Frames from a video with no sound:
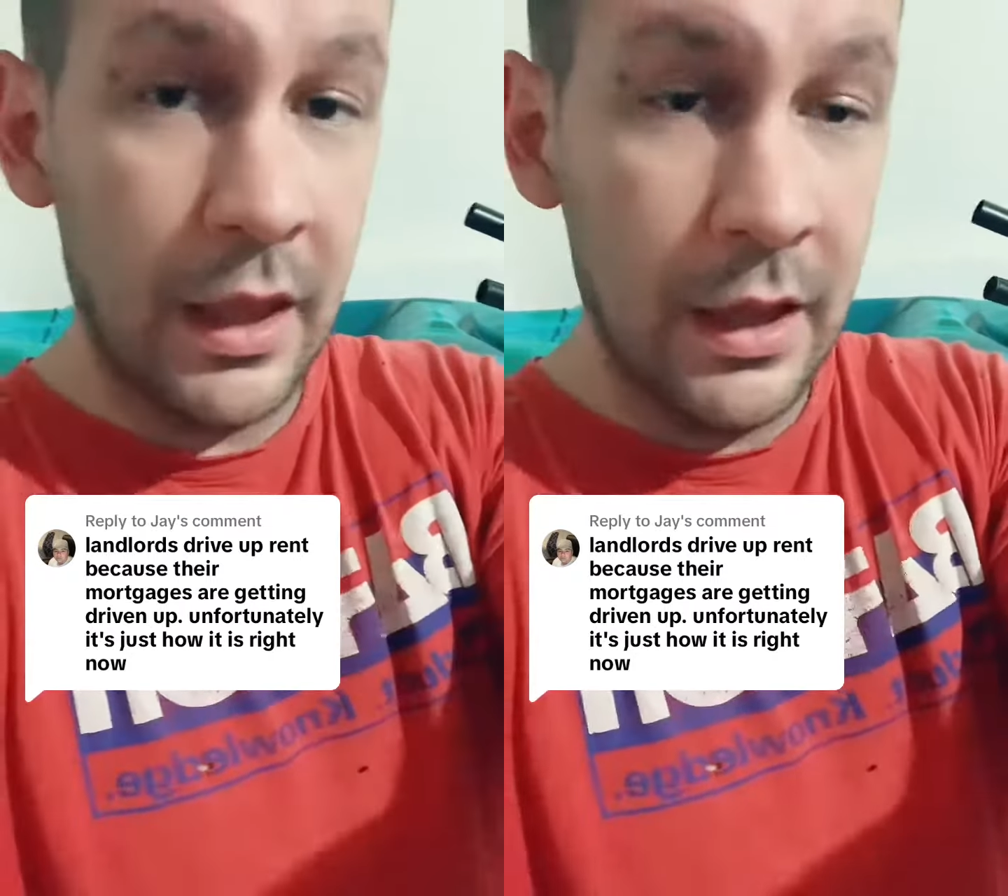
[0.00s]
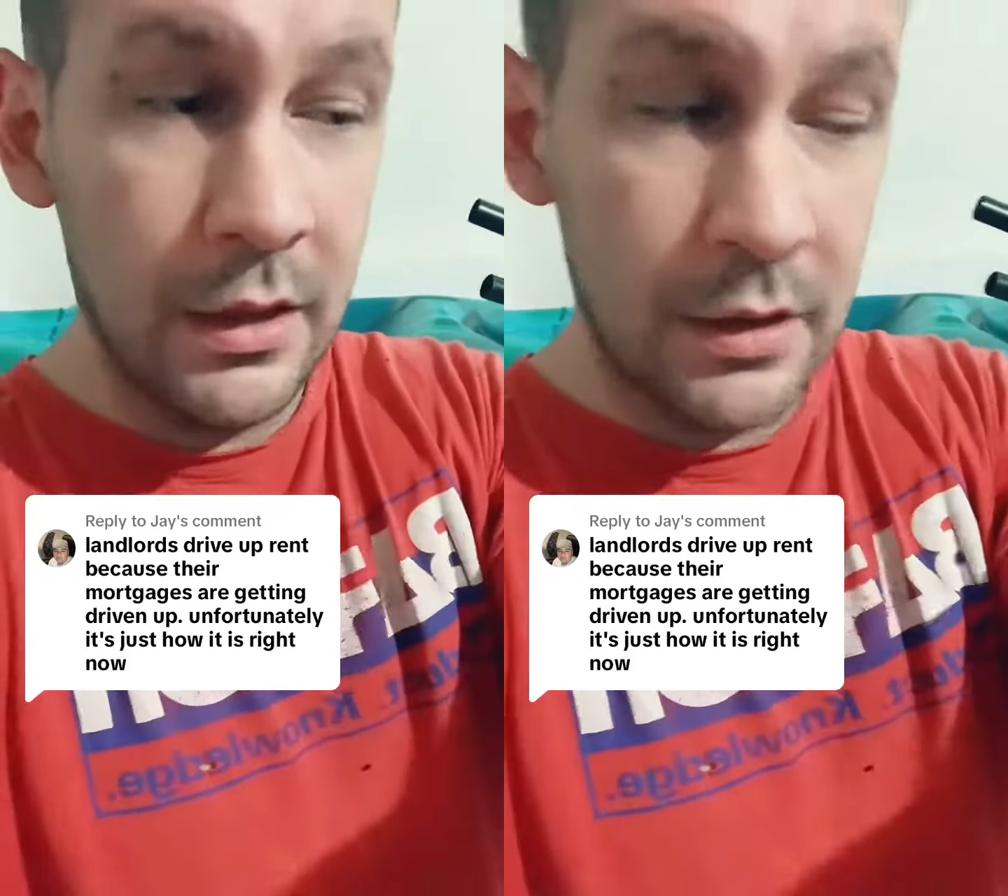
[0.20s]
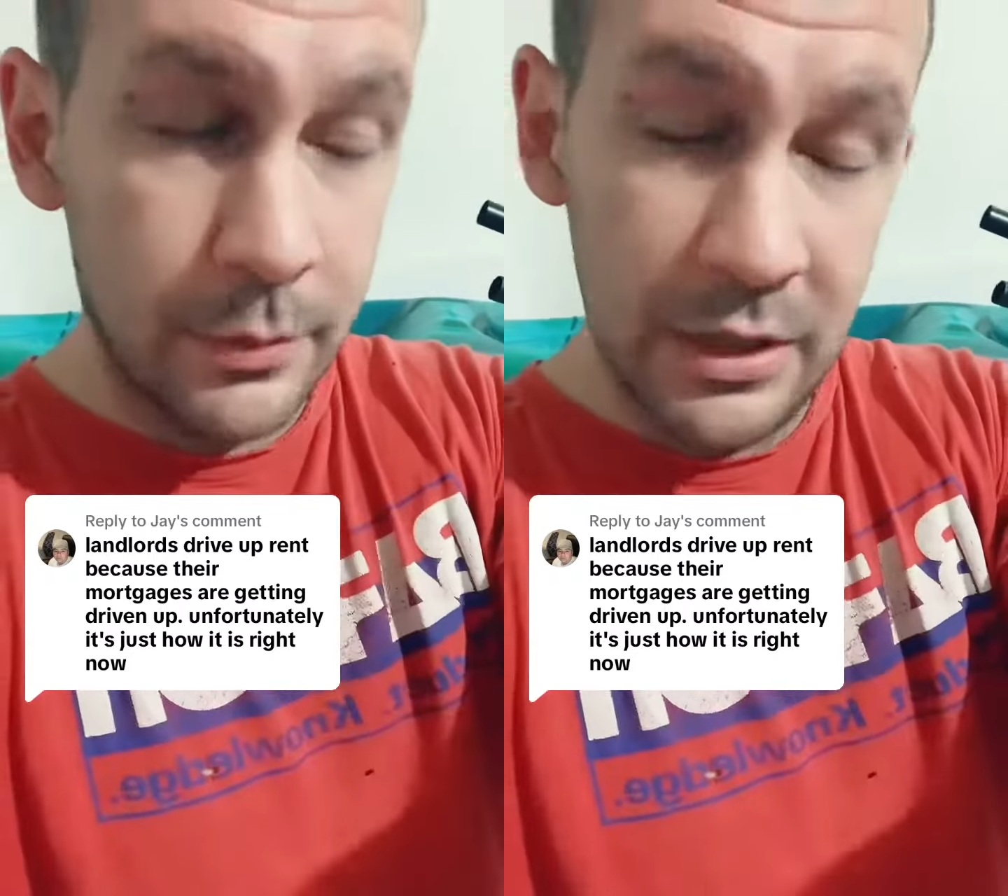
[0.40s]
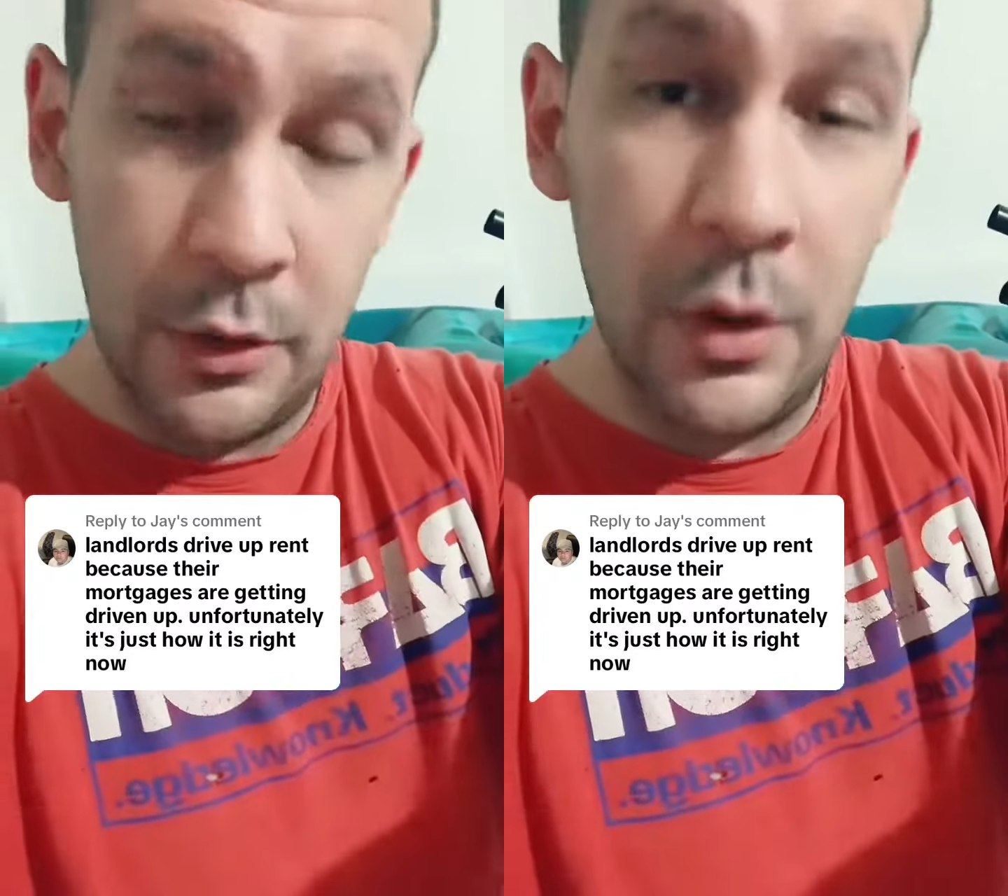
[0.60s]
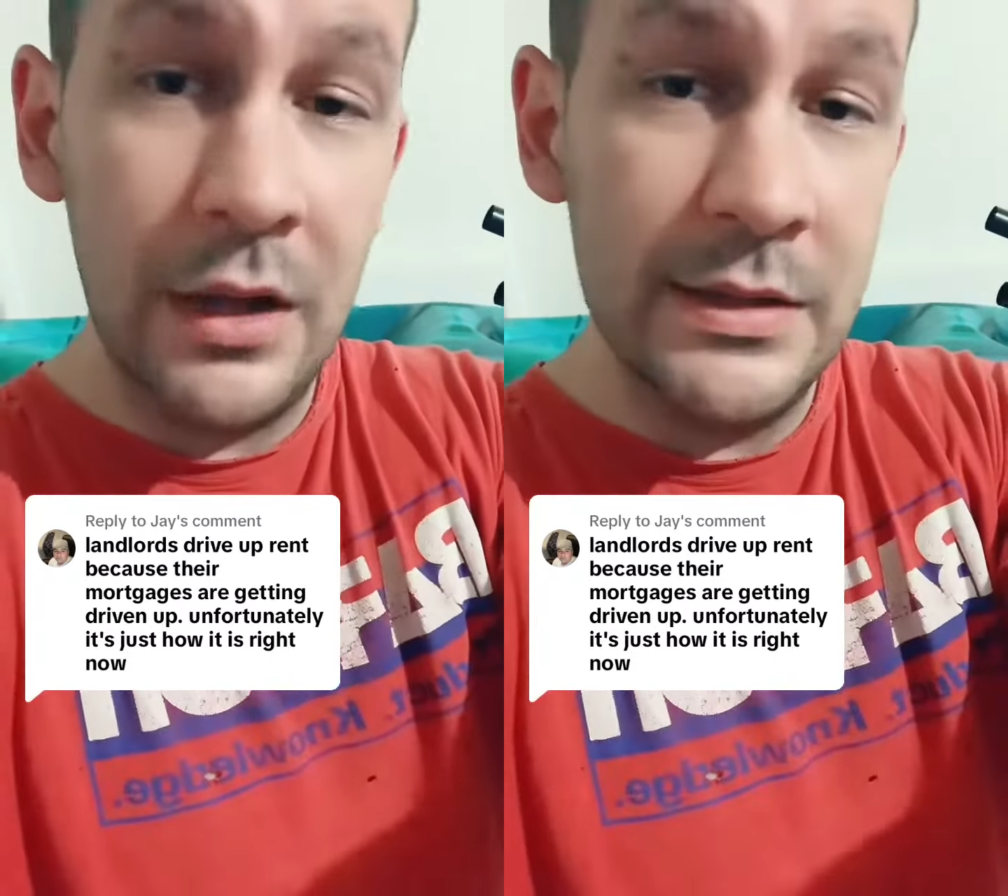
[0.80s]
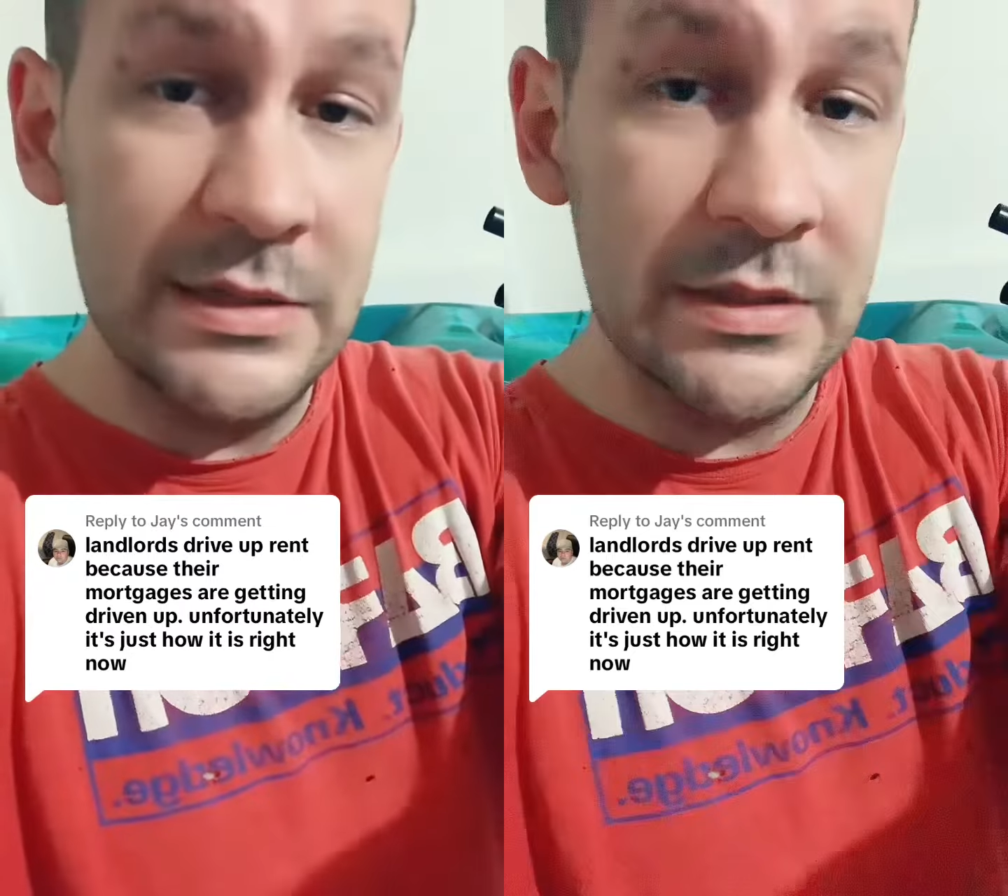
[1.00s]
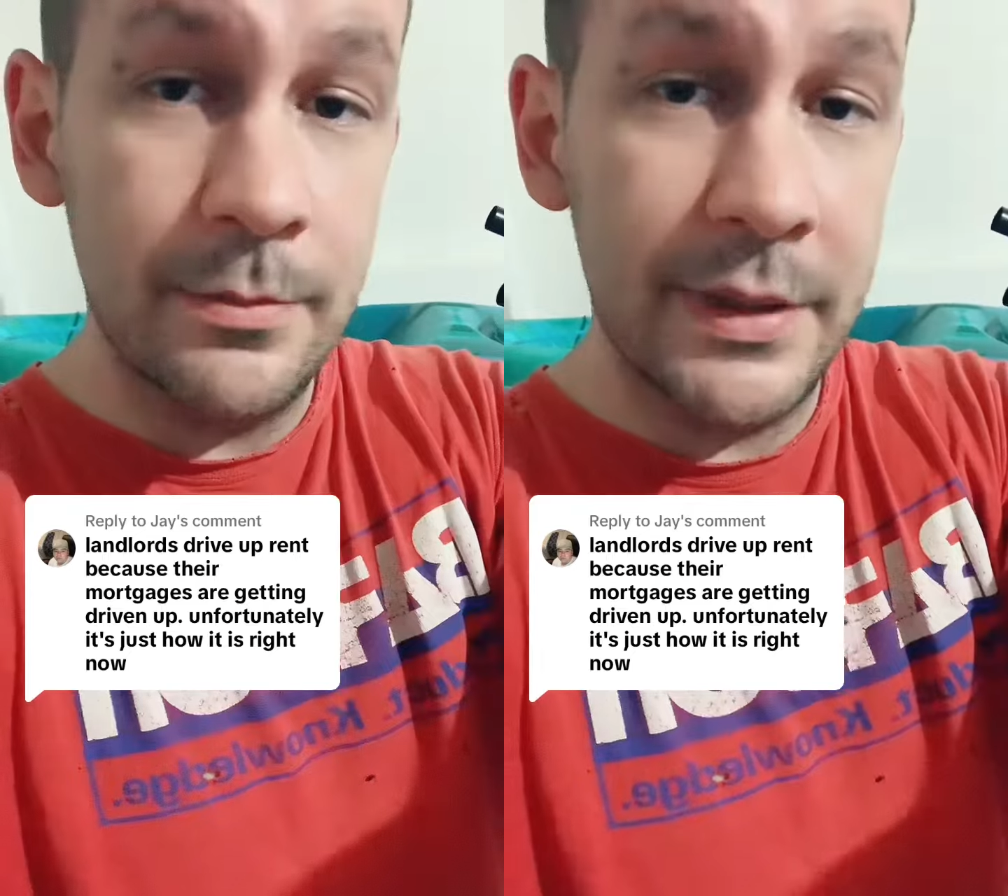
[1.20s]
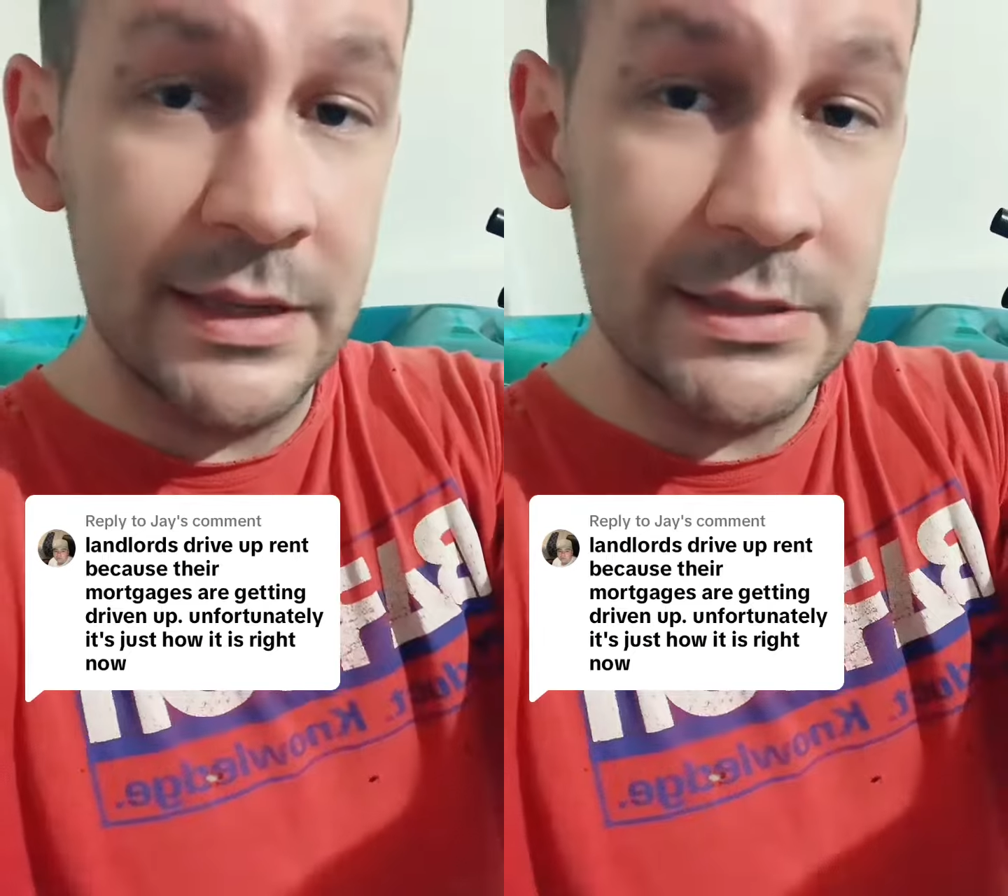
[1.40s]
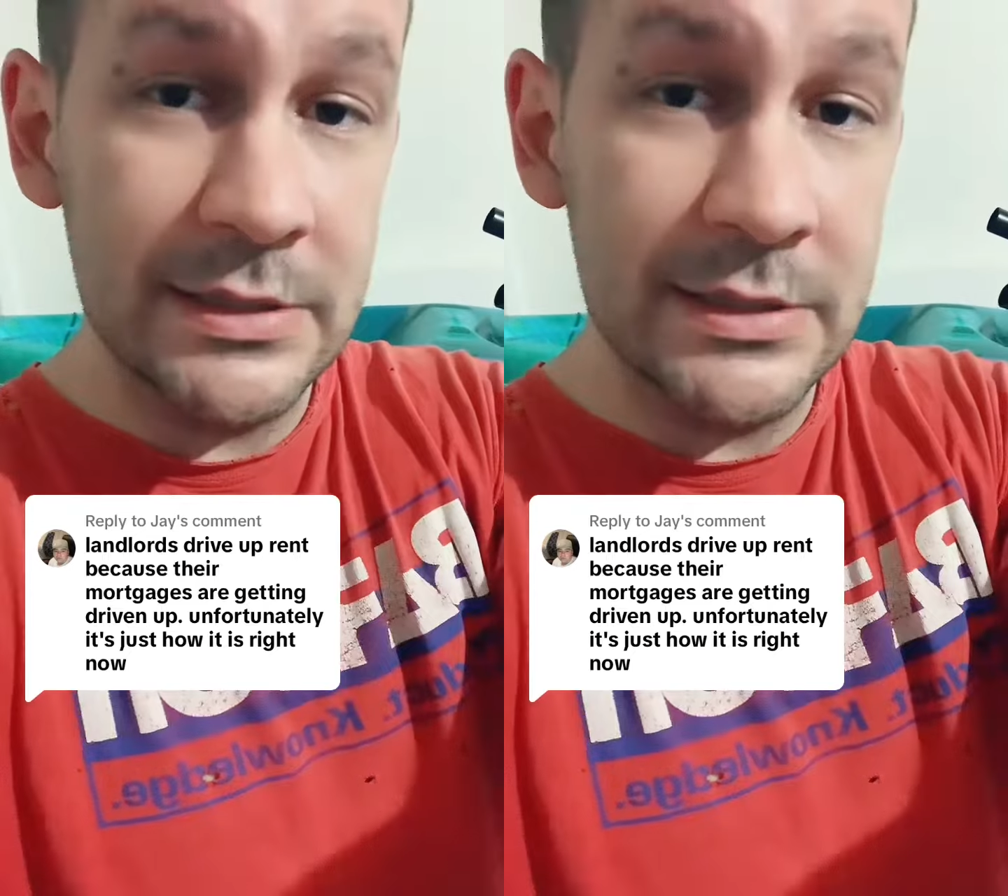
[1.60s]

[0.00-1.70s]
Income inequality is a bitch,